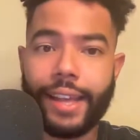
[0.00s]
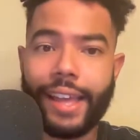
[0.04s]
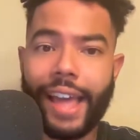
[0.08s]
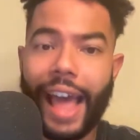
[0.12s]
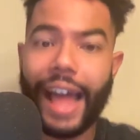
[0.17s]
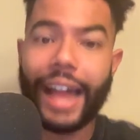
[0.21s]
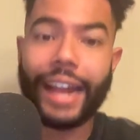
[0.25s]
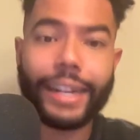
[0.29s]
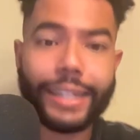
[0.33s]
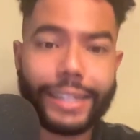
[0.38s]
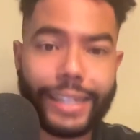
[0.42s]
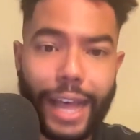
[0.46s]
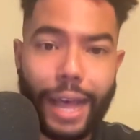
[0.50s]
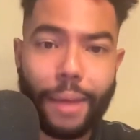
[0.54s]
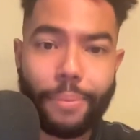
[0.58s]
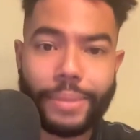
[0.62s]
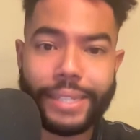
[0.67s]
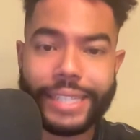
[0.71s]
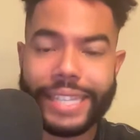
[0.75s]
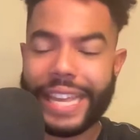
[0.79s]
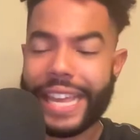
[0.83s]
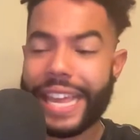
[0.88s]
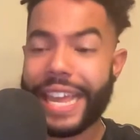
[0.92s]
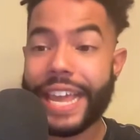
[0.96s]
Alec
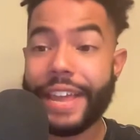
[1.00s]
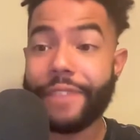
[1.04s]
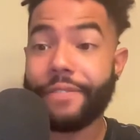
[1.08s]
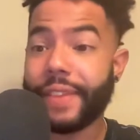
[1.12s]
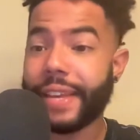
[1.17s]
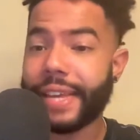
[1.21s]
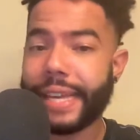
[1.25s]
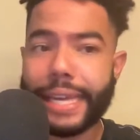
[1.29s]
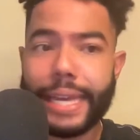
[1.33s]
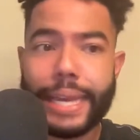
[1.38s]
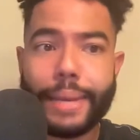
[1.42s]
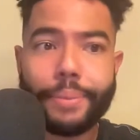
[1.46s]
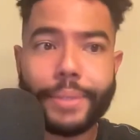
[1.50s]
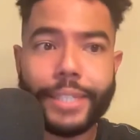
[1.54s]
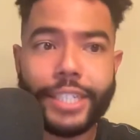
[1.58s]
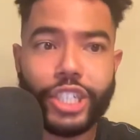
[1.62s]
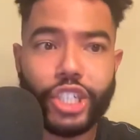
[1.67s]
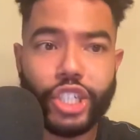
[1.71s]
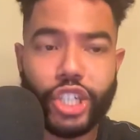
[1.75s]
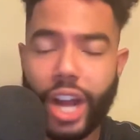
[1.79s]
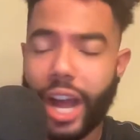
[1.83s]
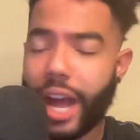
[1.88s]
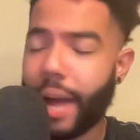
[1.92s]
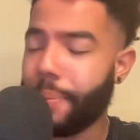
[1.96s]
Thomas even keeps his
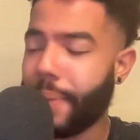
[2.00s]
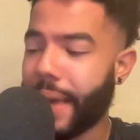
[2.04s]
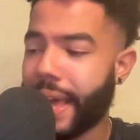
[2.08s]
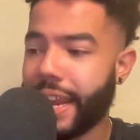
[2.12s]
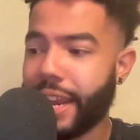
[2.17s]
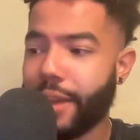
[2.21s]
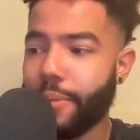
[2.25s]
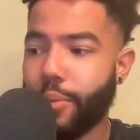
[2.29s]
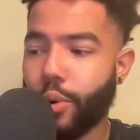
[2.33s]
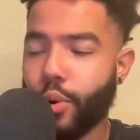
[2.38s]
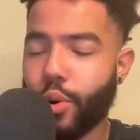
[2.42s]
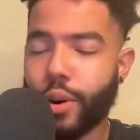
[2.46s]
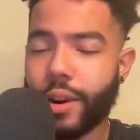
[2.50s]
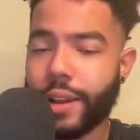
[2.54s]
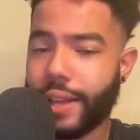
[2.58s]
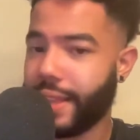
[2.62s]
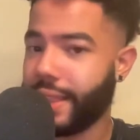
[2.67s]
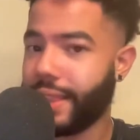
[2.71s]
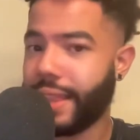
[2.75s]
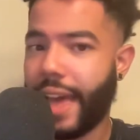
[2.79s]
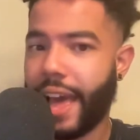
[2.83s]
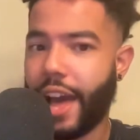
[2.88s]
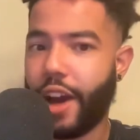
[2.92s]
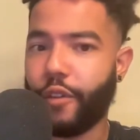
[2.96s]
job anymore in
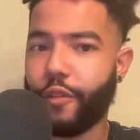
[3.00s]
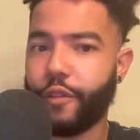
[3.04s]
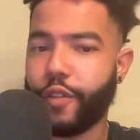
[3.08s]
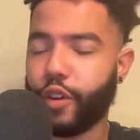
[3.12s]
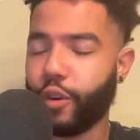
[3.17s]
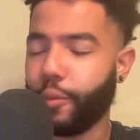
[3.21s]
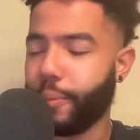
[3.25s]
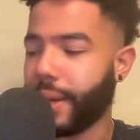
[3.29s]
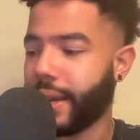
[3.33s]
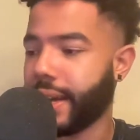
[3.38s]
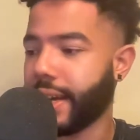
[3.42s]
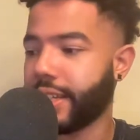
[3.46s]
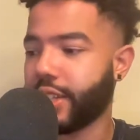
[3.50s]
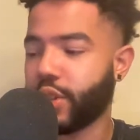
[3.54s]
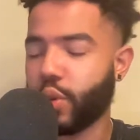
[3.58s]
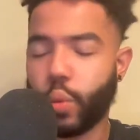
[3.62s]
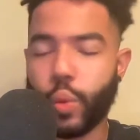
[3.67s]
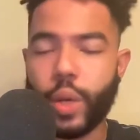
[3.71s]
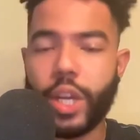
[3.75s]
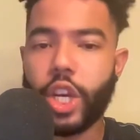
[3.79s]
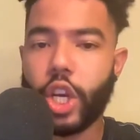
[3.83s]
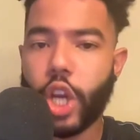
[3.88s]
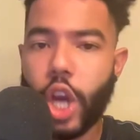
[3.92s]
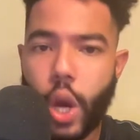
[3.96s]
the outfield because
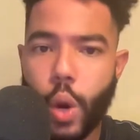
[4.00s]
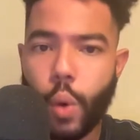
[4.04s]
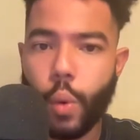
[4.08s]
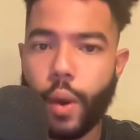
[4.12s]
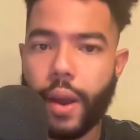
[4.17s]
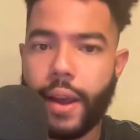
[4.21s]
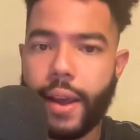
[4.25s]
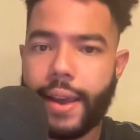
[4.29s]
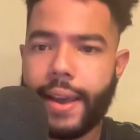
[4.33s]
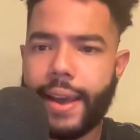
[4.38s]
we know